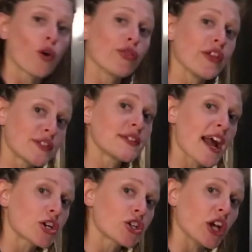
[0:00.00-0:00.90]
this
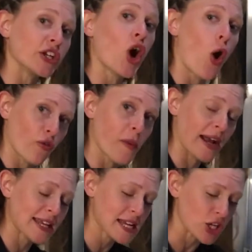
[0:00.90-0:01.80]
section of my
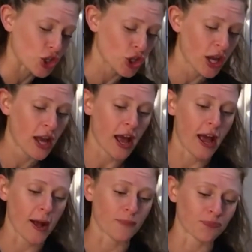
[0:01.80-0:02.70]
quiche.
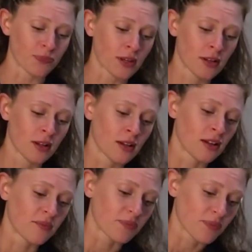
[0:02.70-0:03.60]

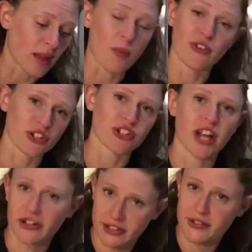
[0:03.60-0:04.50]
I'm
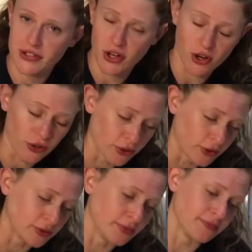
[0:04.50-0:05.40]
vegetarian,
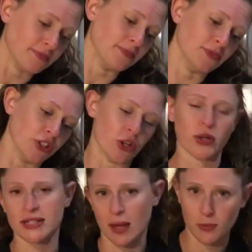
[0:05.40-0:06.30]
so,
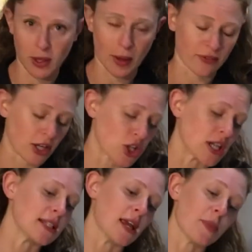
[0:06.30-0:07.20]
except when I'm having a
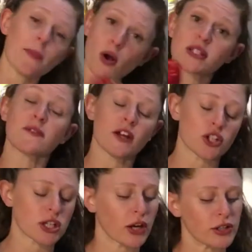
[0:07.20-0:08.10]
cheat day, but mostly
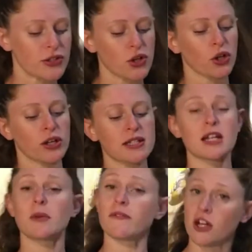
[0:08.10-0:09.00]
vegetarian. So look, it's
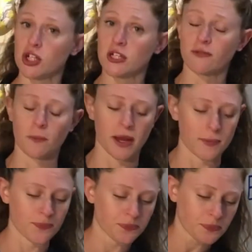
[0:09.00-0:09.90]
gonna be veggies for me.
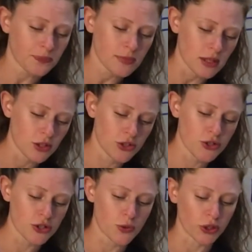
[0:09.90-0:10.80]
You
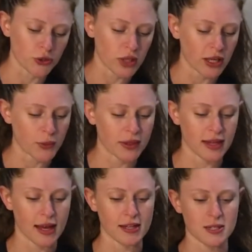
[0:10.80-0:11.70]
do what you like with
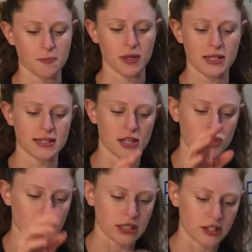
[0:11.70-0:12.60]
that, but
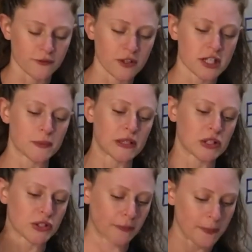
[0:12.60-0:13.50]
essentially your
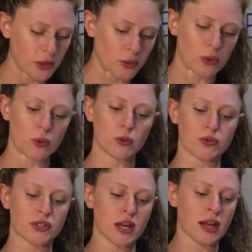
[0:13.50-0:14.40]
vitamins, your minerals,